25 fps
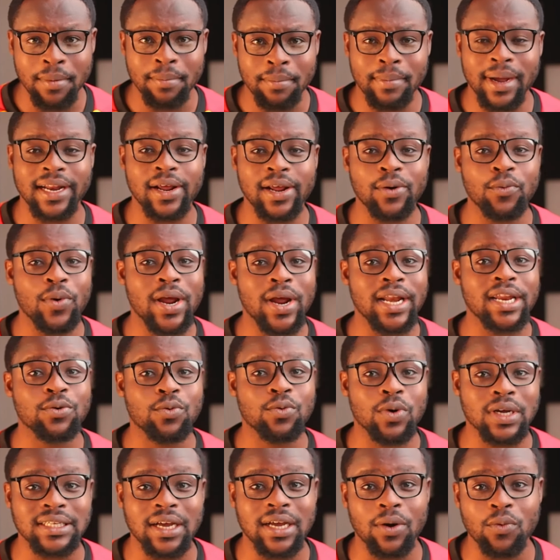But then when he
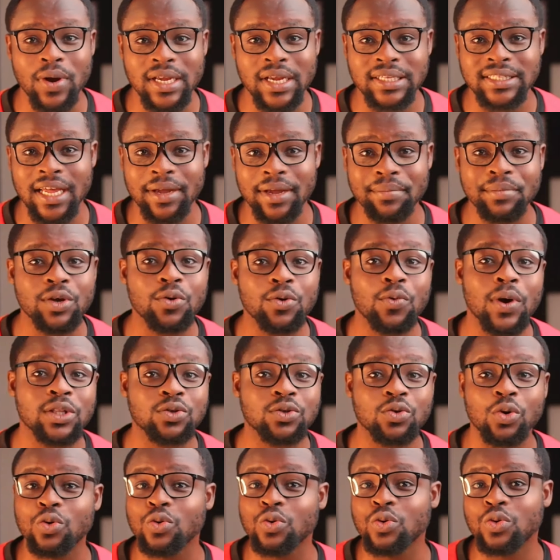was at West Ham, he
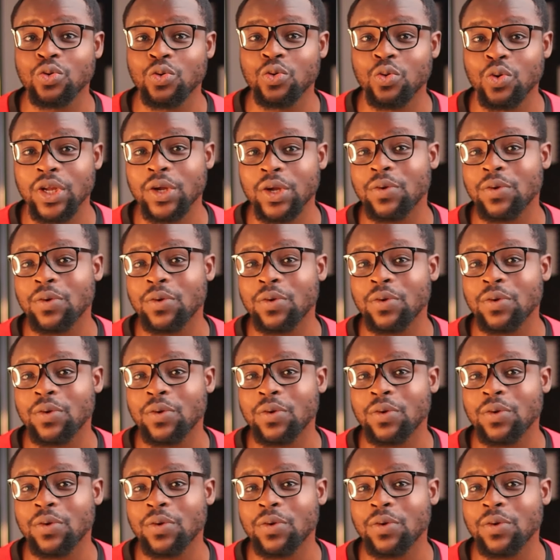went on loan.